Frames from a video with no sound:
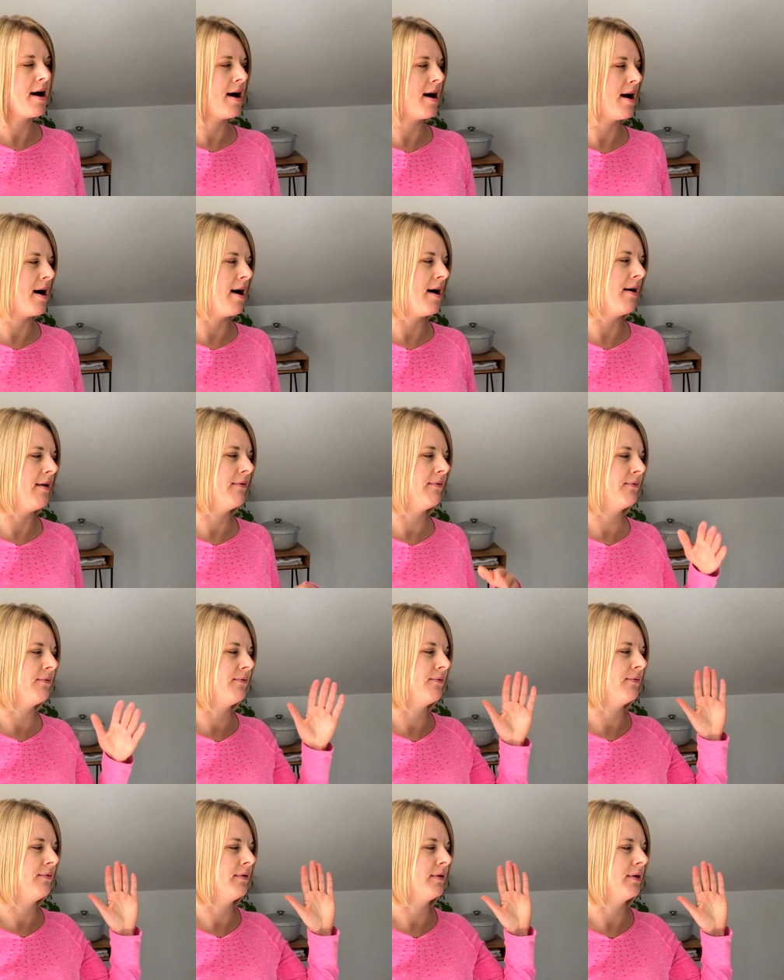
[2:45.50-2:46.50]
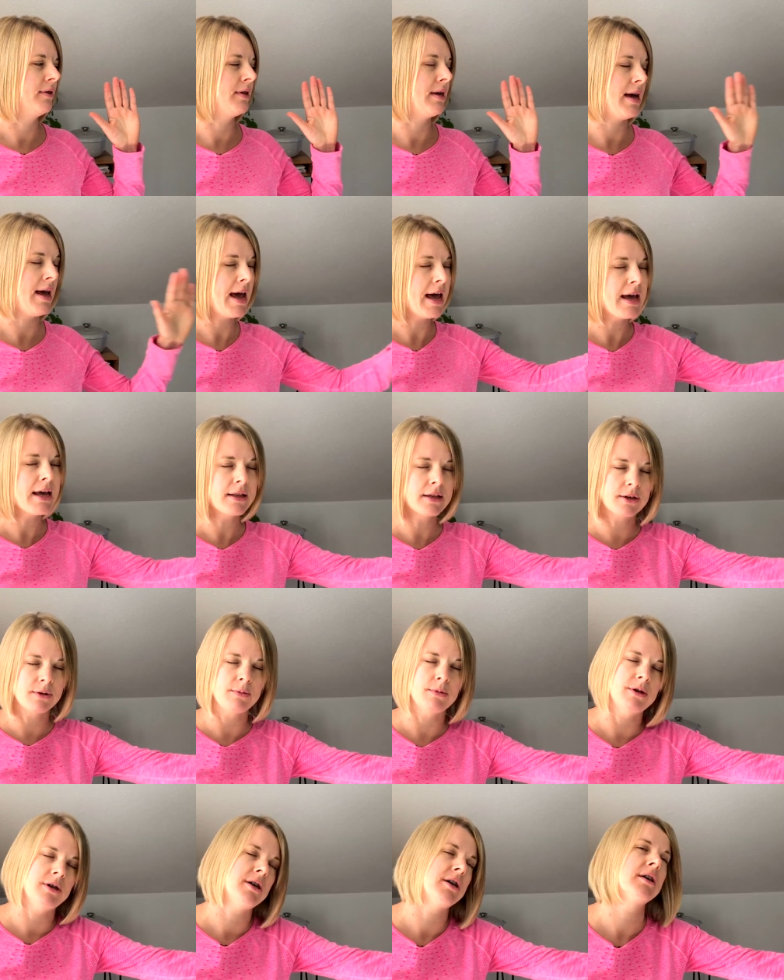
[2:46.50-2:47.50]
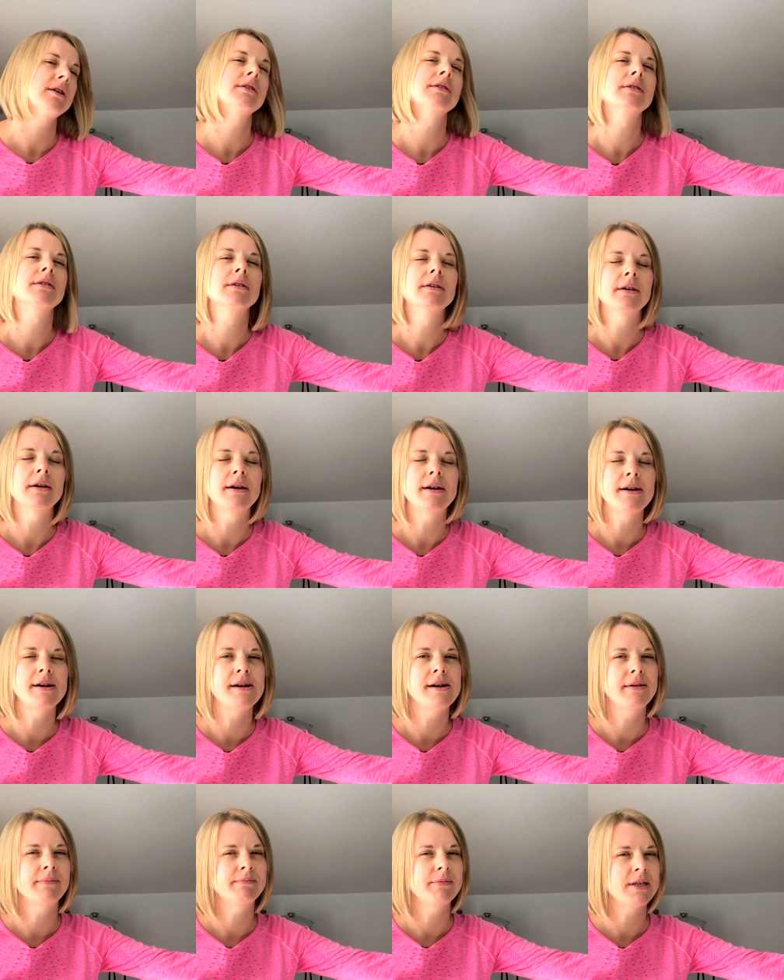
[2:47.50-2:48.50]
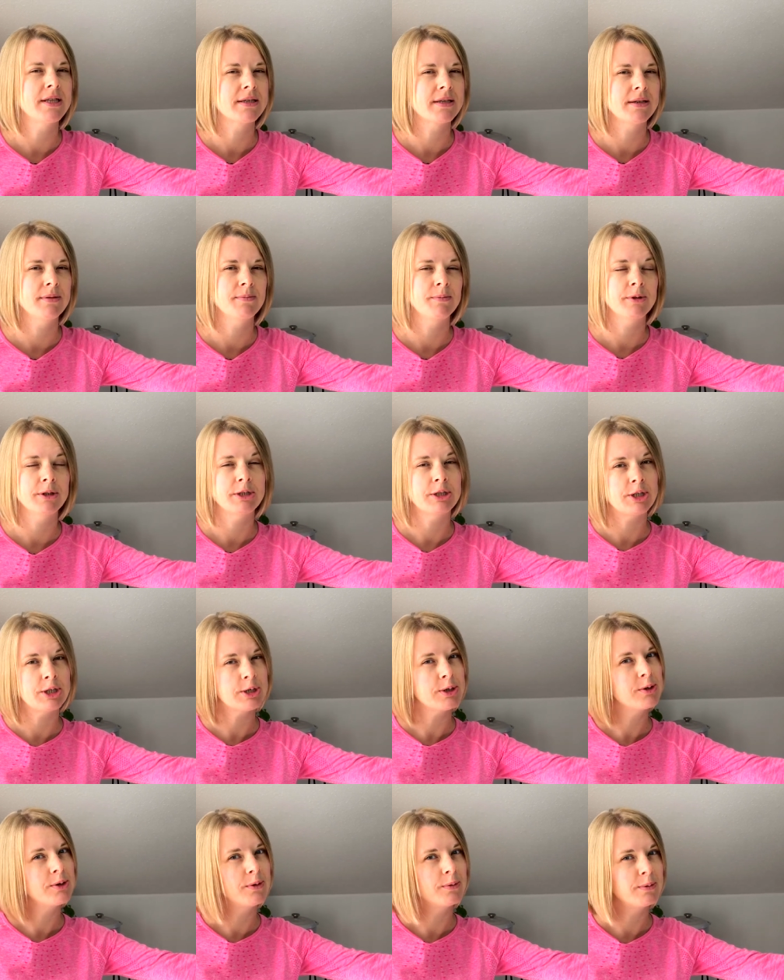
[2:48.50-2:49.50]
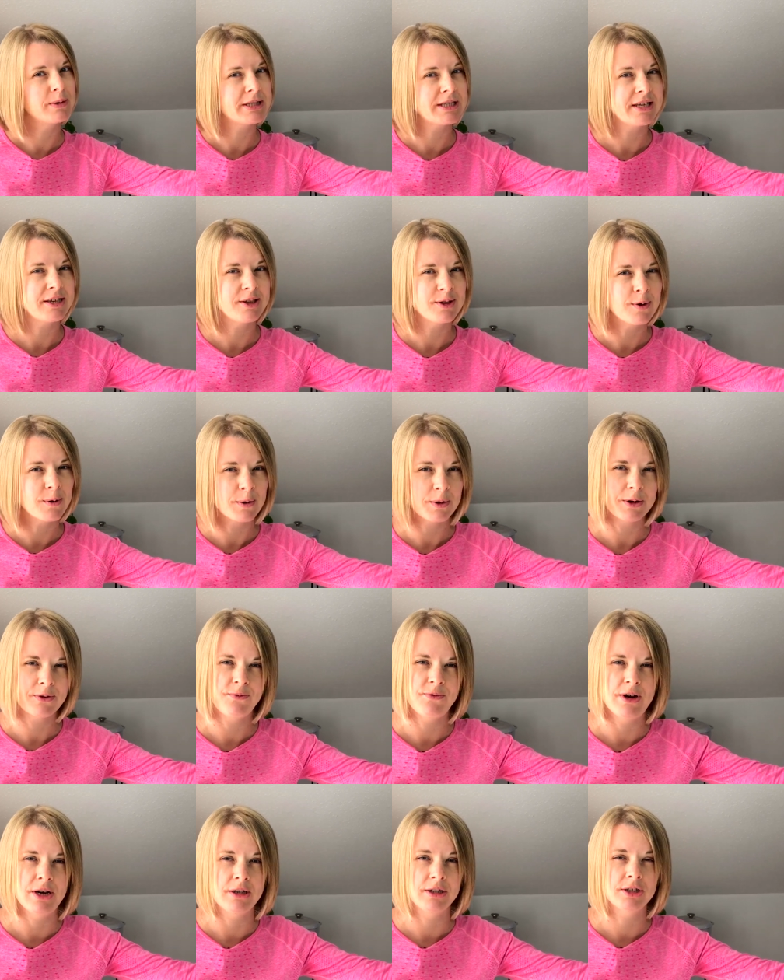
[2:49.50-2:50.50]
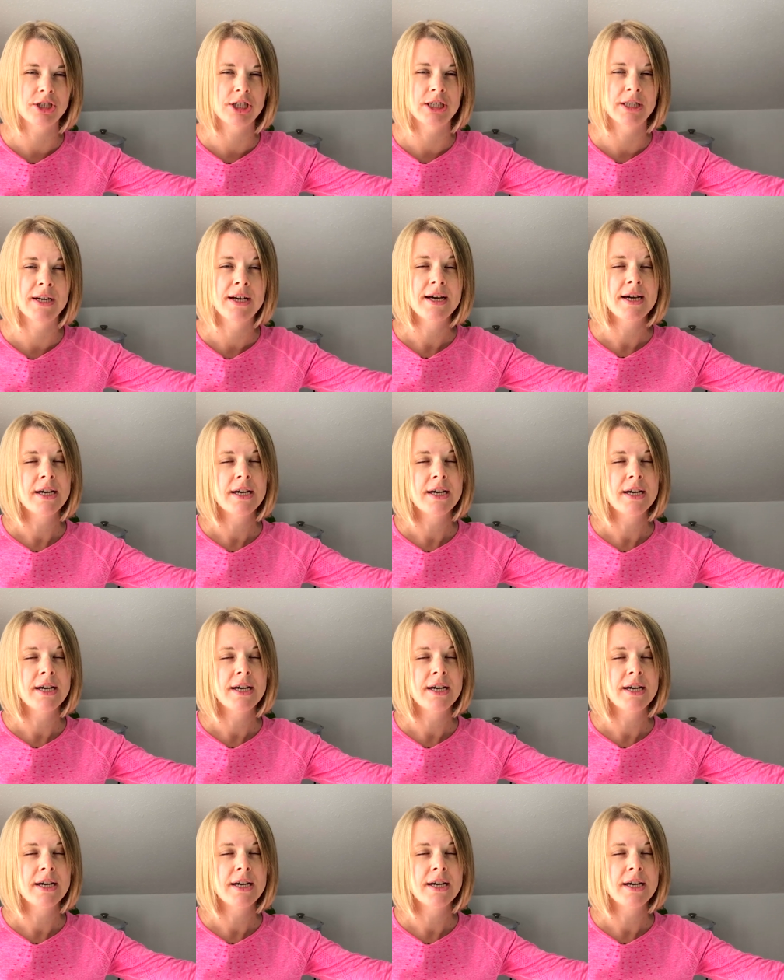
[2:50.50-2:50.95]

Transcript: have the 8-quart Instant Pot Duo with a yogurt function.